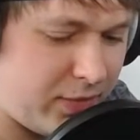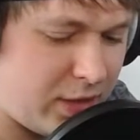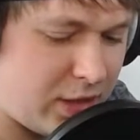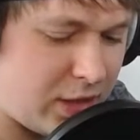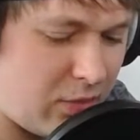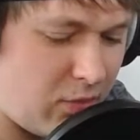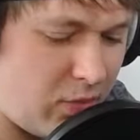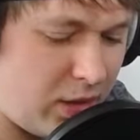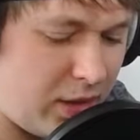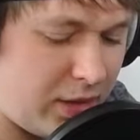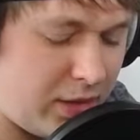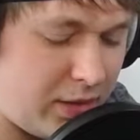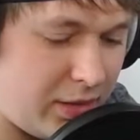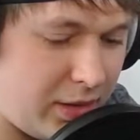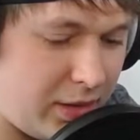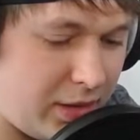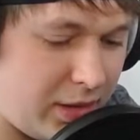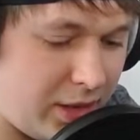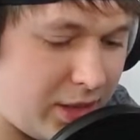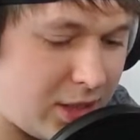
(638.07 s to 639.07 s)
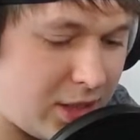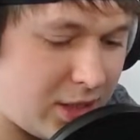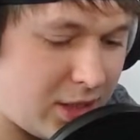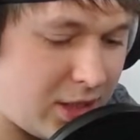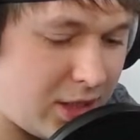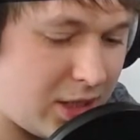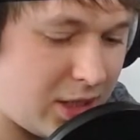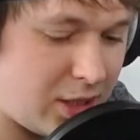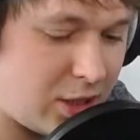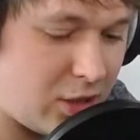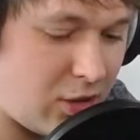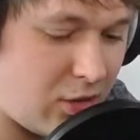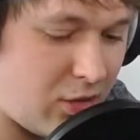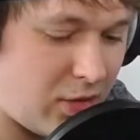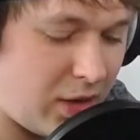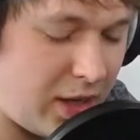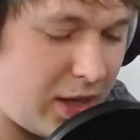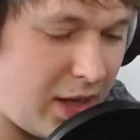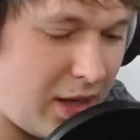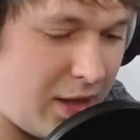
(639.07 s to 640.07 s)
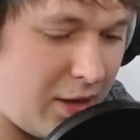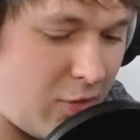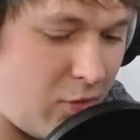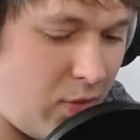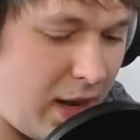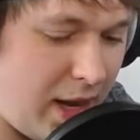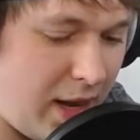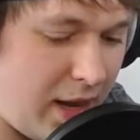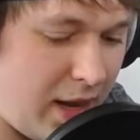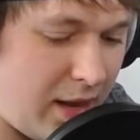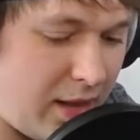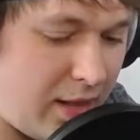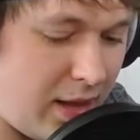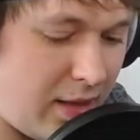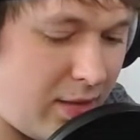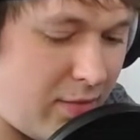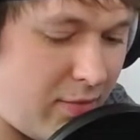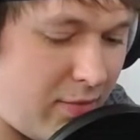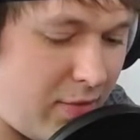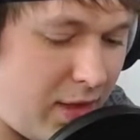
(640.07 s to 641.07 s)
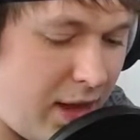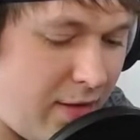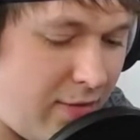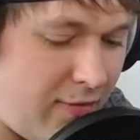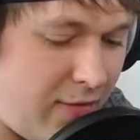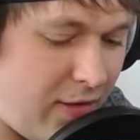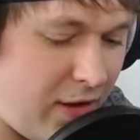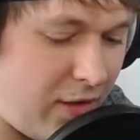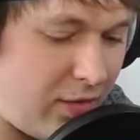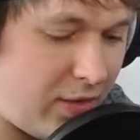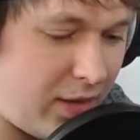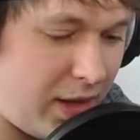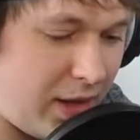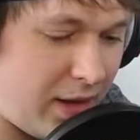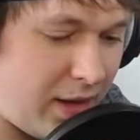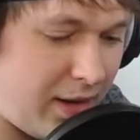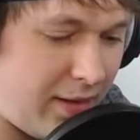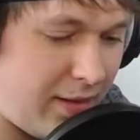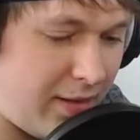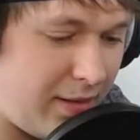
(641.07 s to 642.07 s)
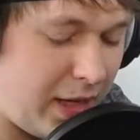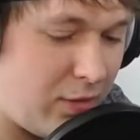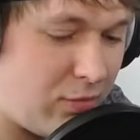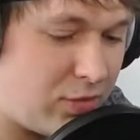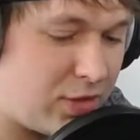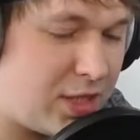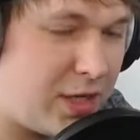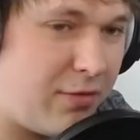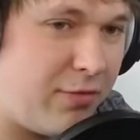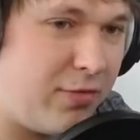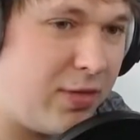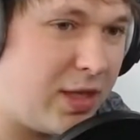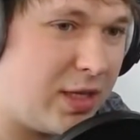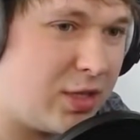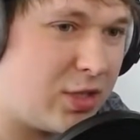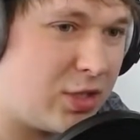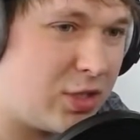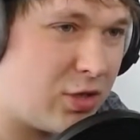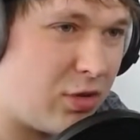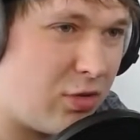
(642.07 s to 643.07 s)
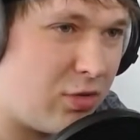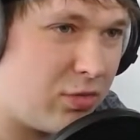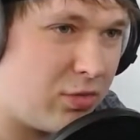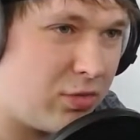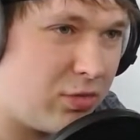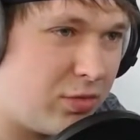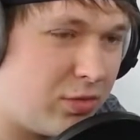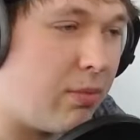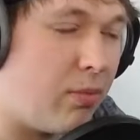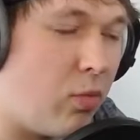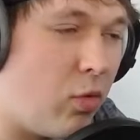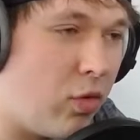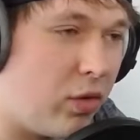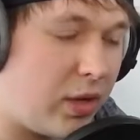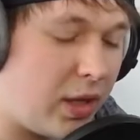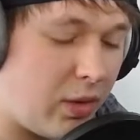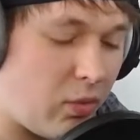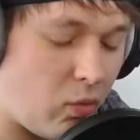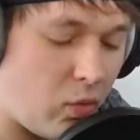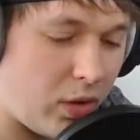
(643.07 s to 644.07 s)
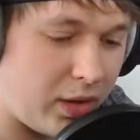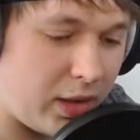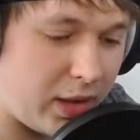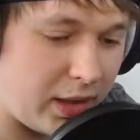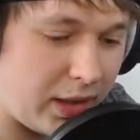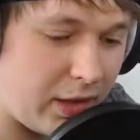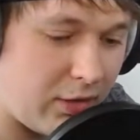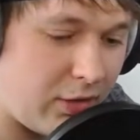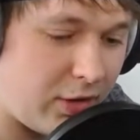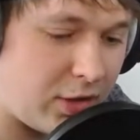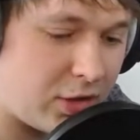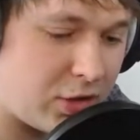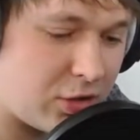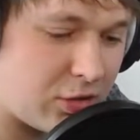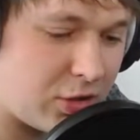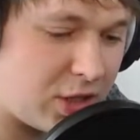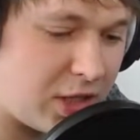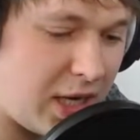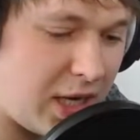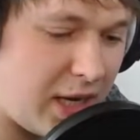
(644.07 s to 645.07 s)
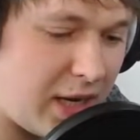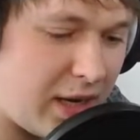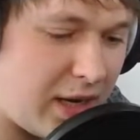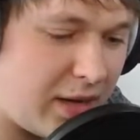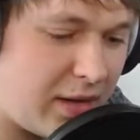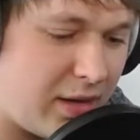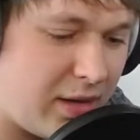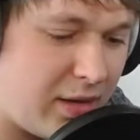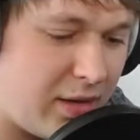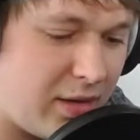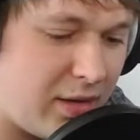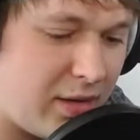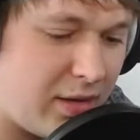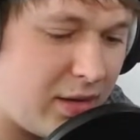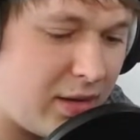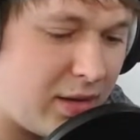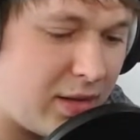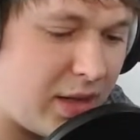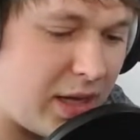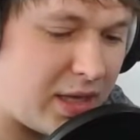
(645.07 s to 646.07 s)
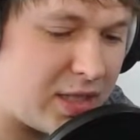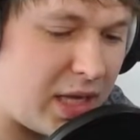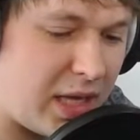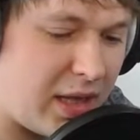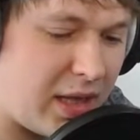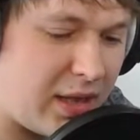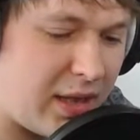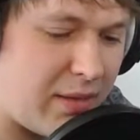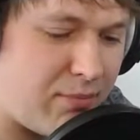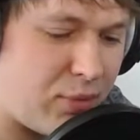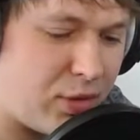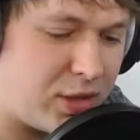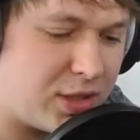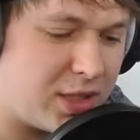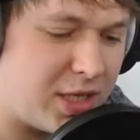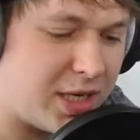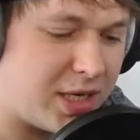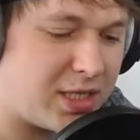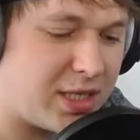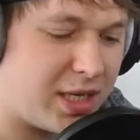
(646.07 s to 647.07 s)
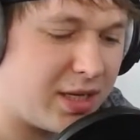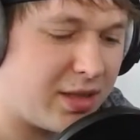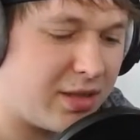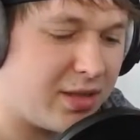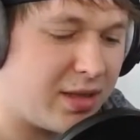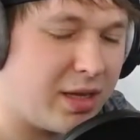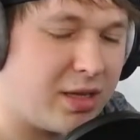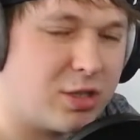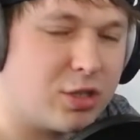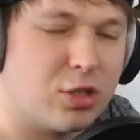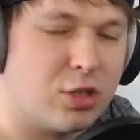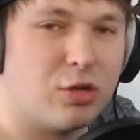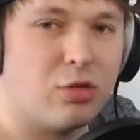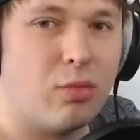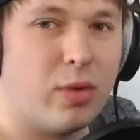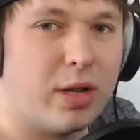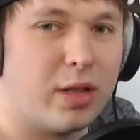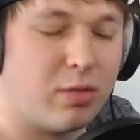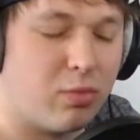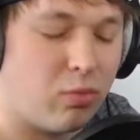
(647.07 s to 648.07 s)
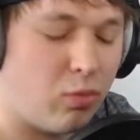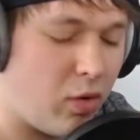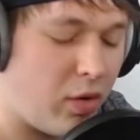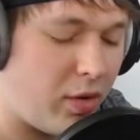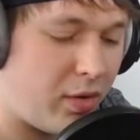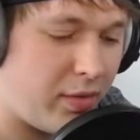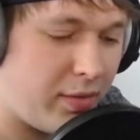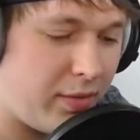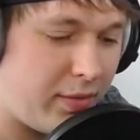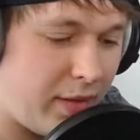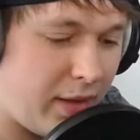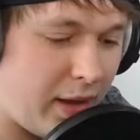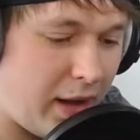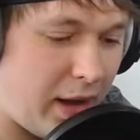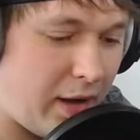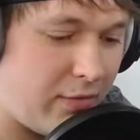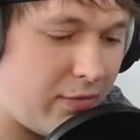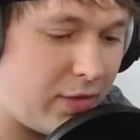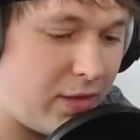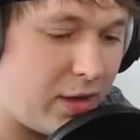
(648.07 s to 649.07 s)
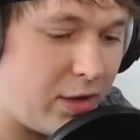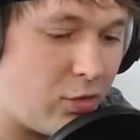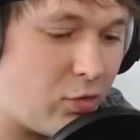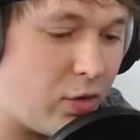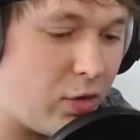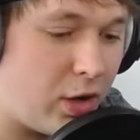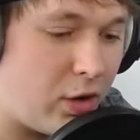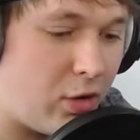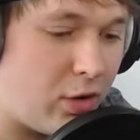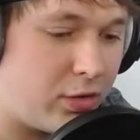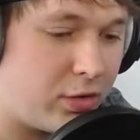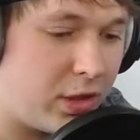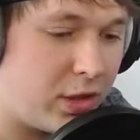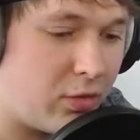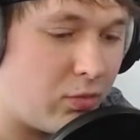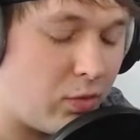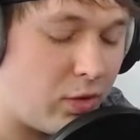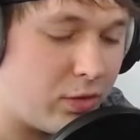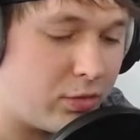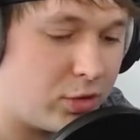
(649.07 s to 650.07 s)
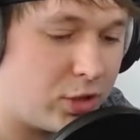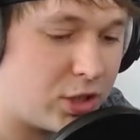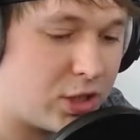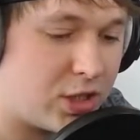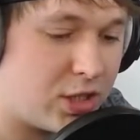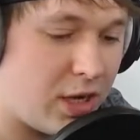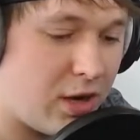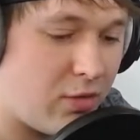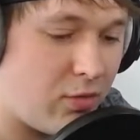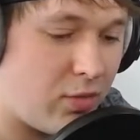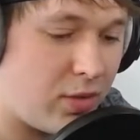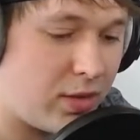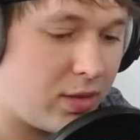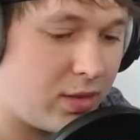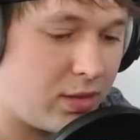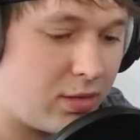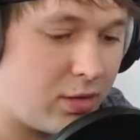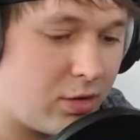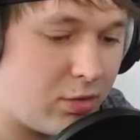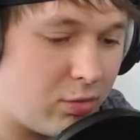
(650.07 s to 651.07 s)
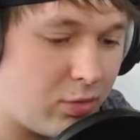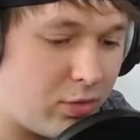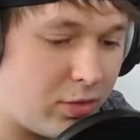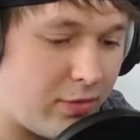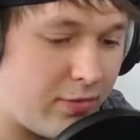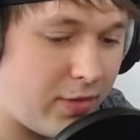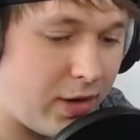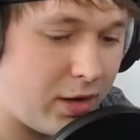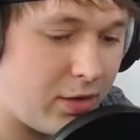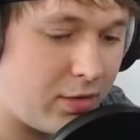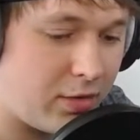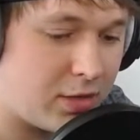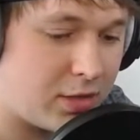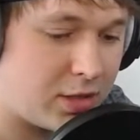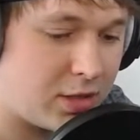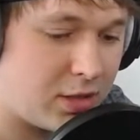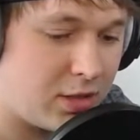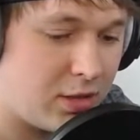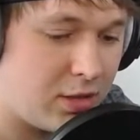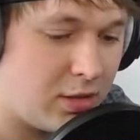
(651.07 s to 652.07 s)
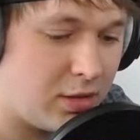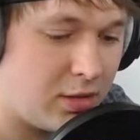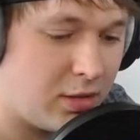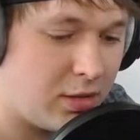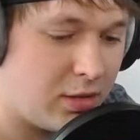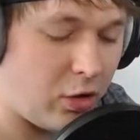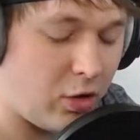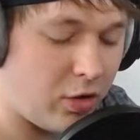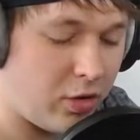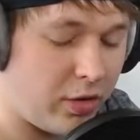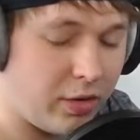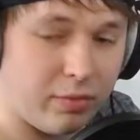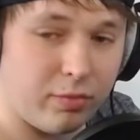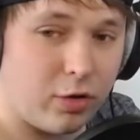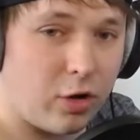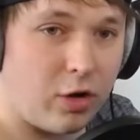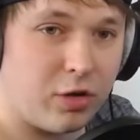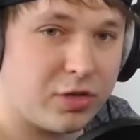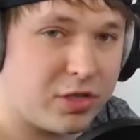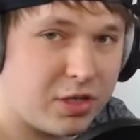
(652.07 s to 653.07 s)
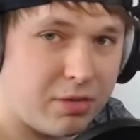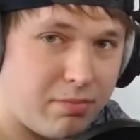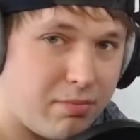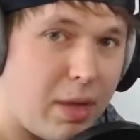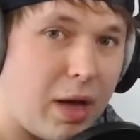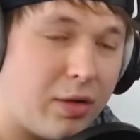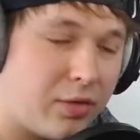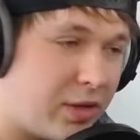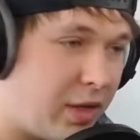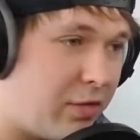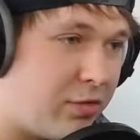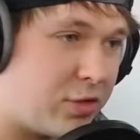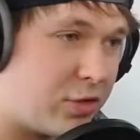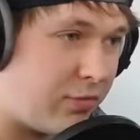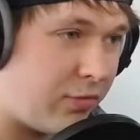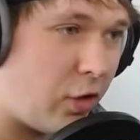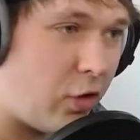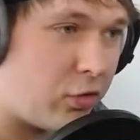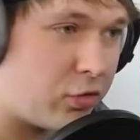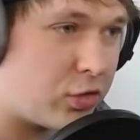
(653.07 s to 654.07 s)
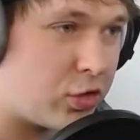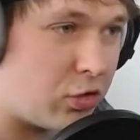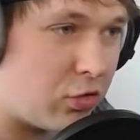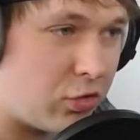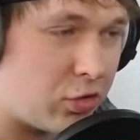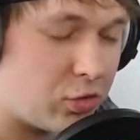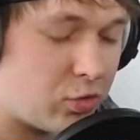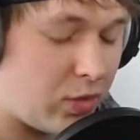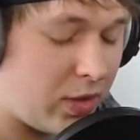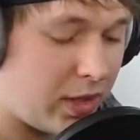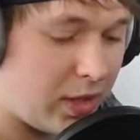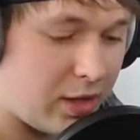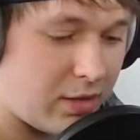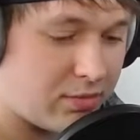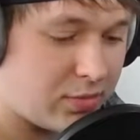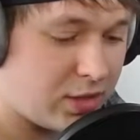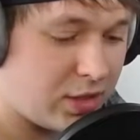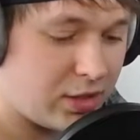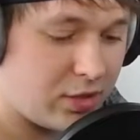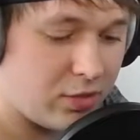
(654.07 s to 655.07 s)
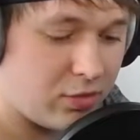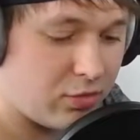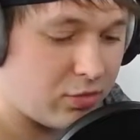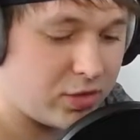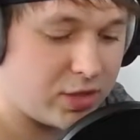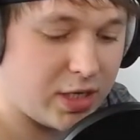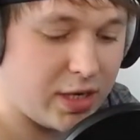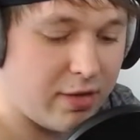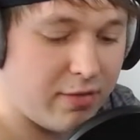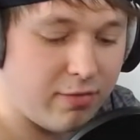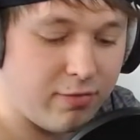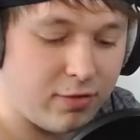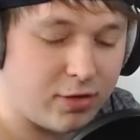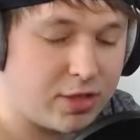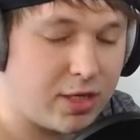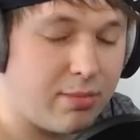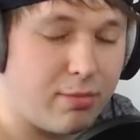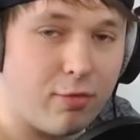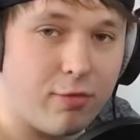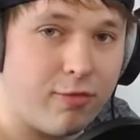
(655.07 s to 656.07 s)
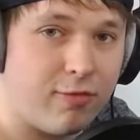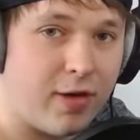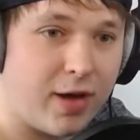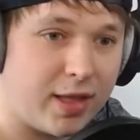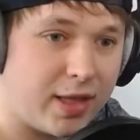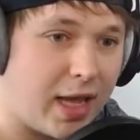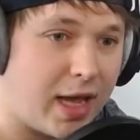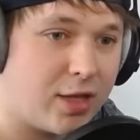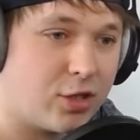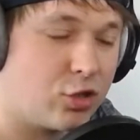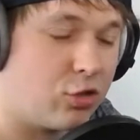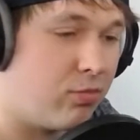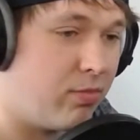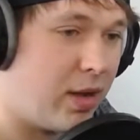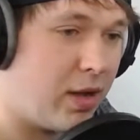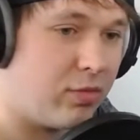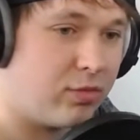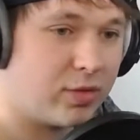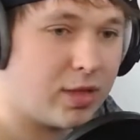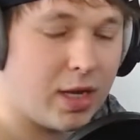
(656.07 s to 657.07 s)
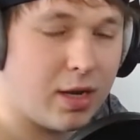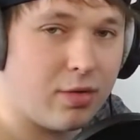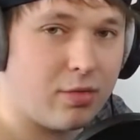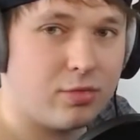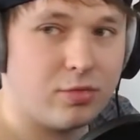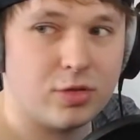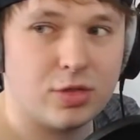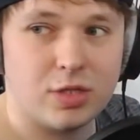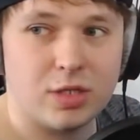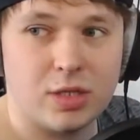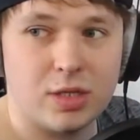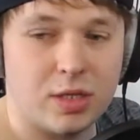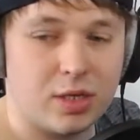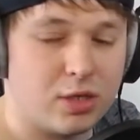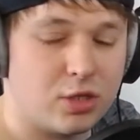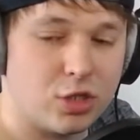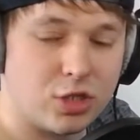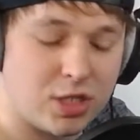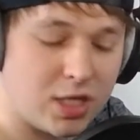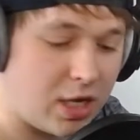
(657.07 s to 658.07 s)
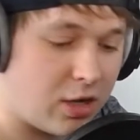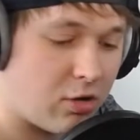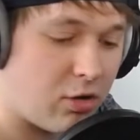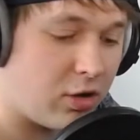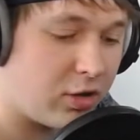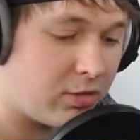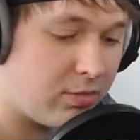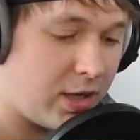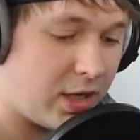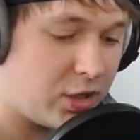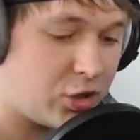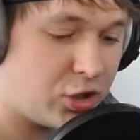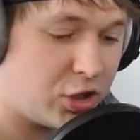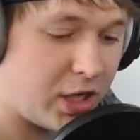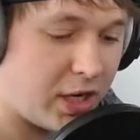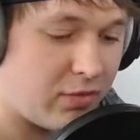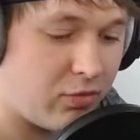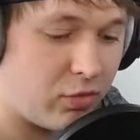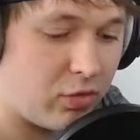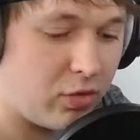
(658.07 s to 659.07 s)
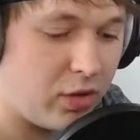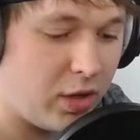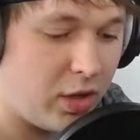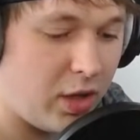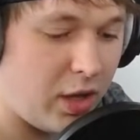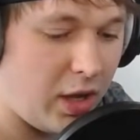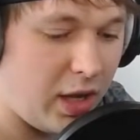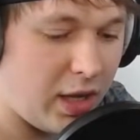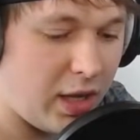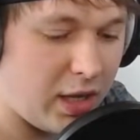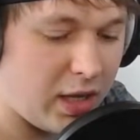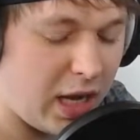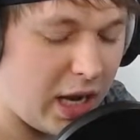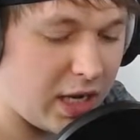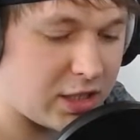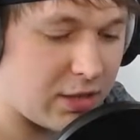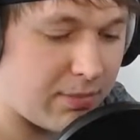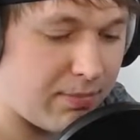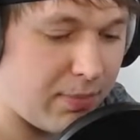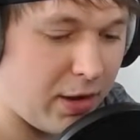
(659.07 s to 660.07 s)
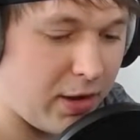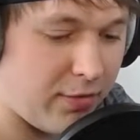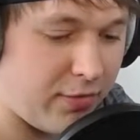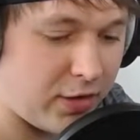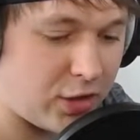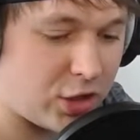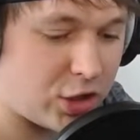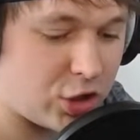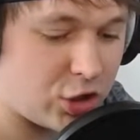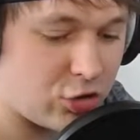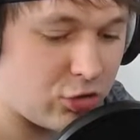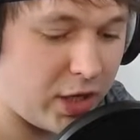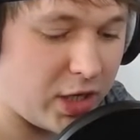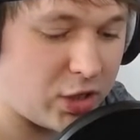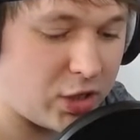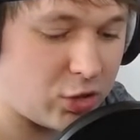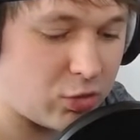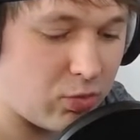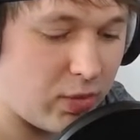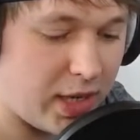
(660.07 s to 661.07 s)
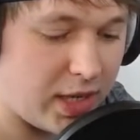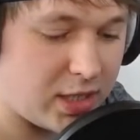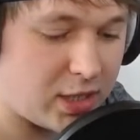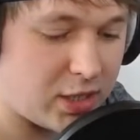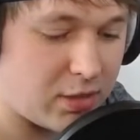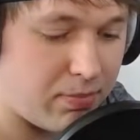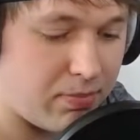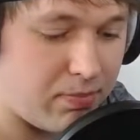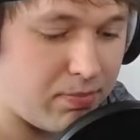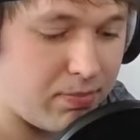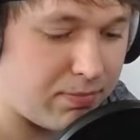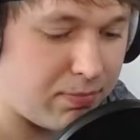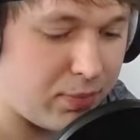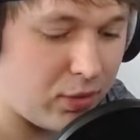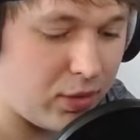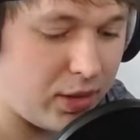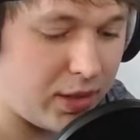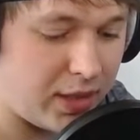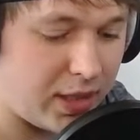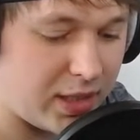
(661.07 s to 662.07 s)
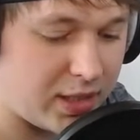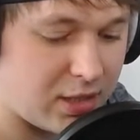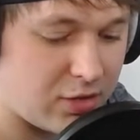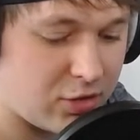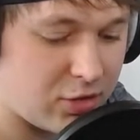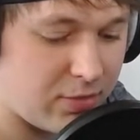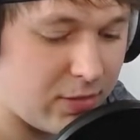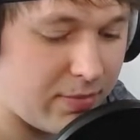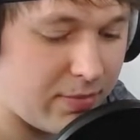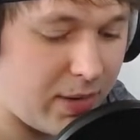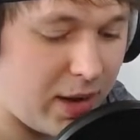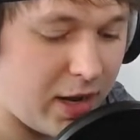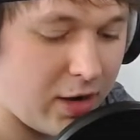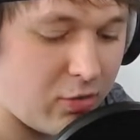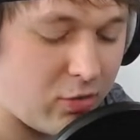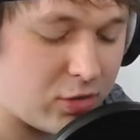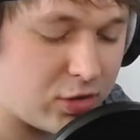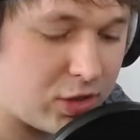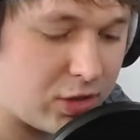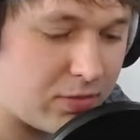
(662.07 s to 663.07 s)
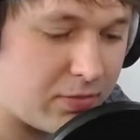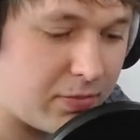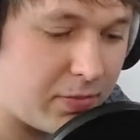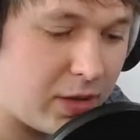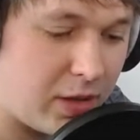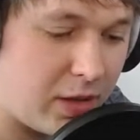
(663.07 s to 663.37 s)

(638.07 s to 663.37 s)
someone listened to this song, and in a way they th they felt that it was if this song, like more like what the lyrics are saying, that's kind of like predicting things, you know, with what everything going on in the world just now with coronavirus ca causing meltdowns of all sorts when it comes to, you know, say, for example, financial meltdowns, the, just the economy in general. It's a bit of a strange way to, to put it. That sounds a bit backwards. I